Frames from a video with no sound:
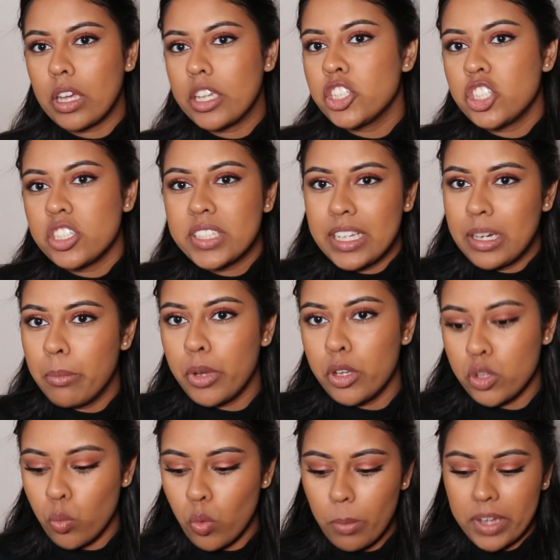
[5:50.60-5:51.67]
it's just skin and
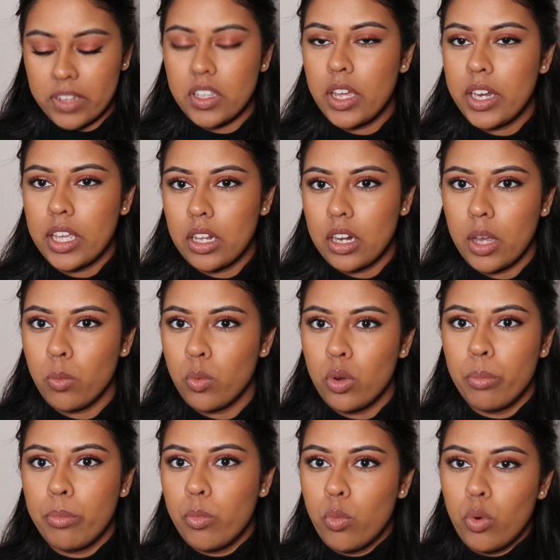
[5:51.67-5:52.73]
bones, so what am I turning? Like,
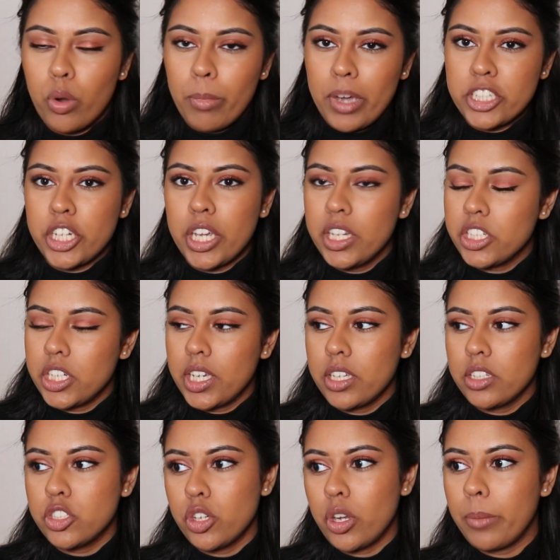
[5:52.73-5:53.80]
what am I
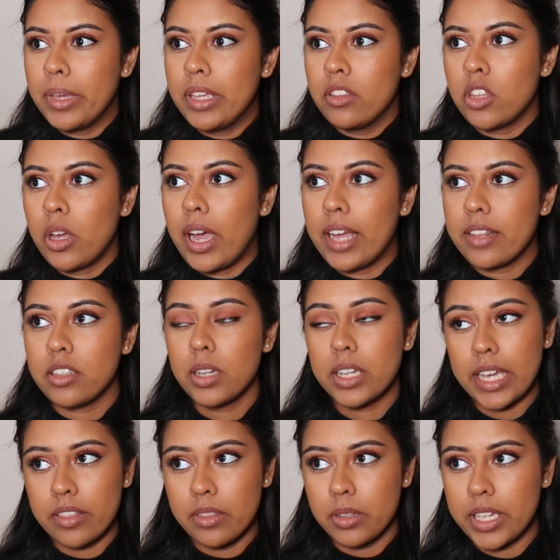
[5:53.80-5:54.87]
changing? Do you know what I mean? So I had to
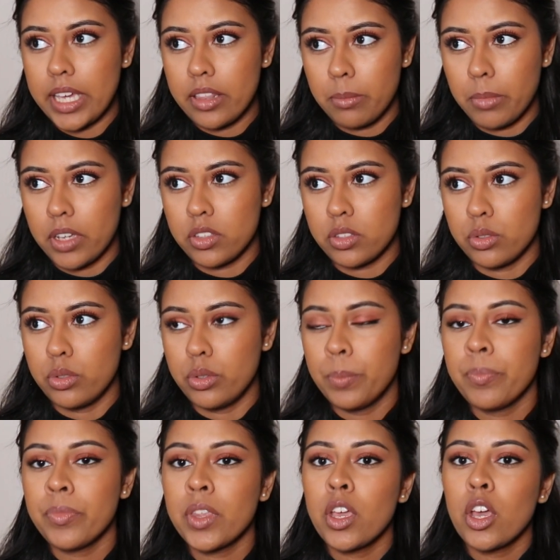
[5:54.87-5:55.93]
get the
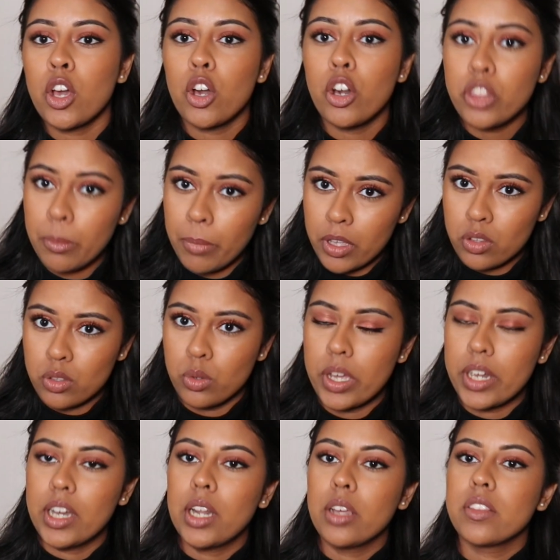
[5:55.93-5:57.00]
muscle, got the muscle,
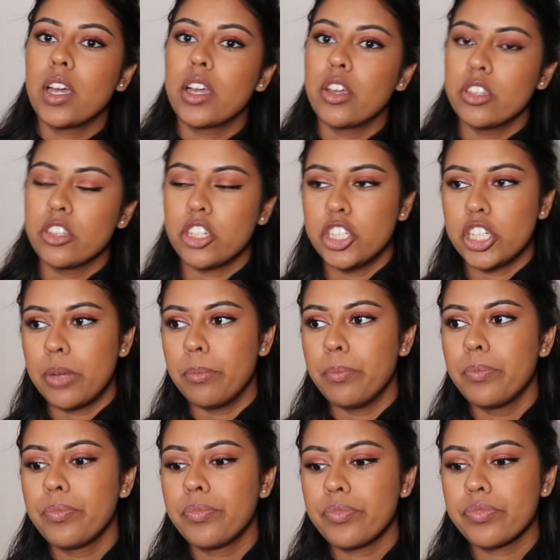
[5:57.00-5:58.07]
and then I started going to the gym.
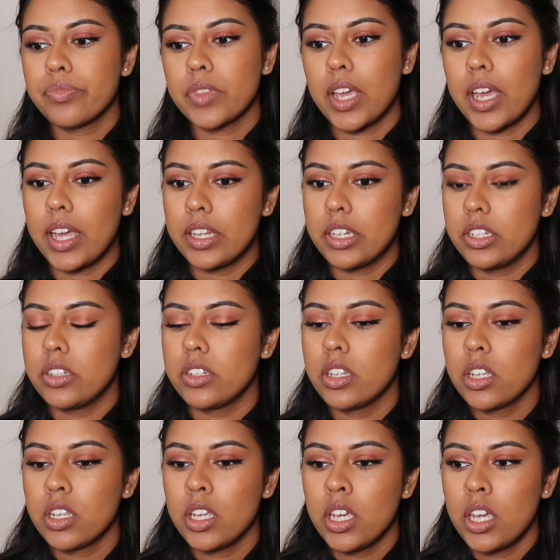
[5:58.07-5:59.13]
And
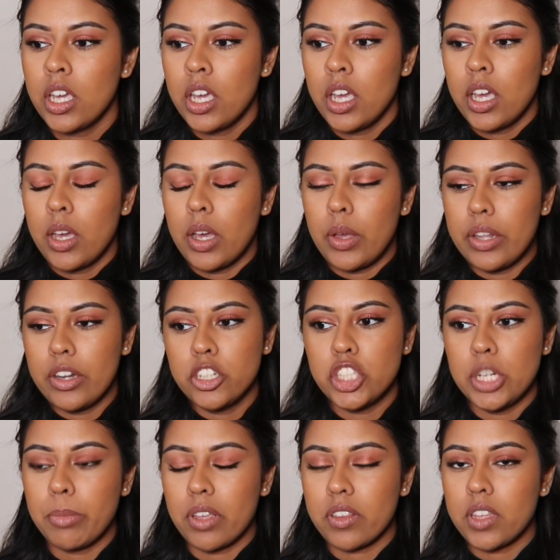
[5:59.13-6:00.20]
in a
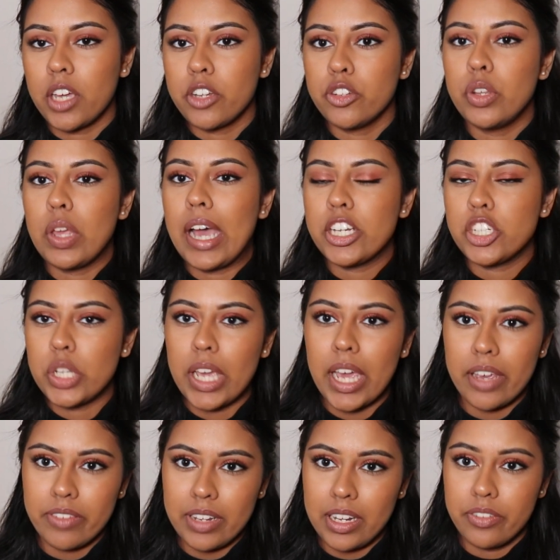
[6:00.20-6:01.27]
gym, I started to do actually
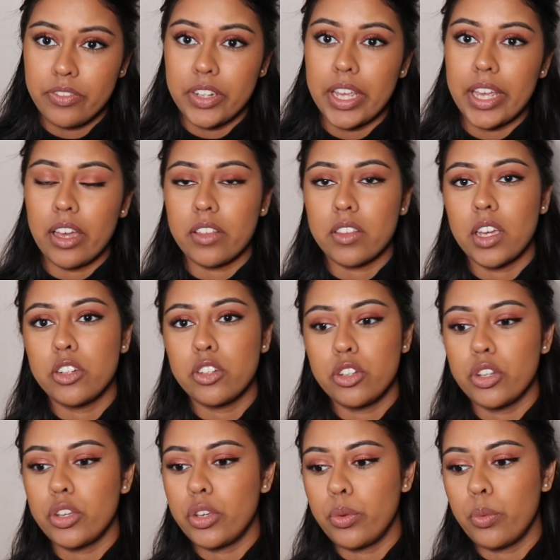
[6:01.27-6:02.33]
heavy lifting, I started
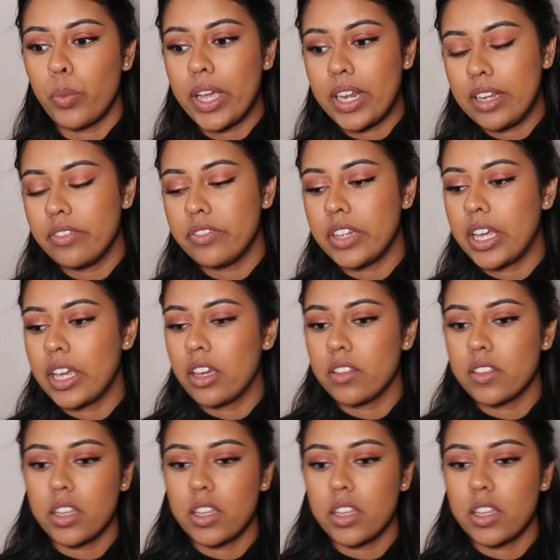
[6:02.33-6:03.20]
to do weightlifting, I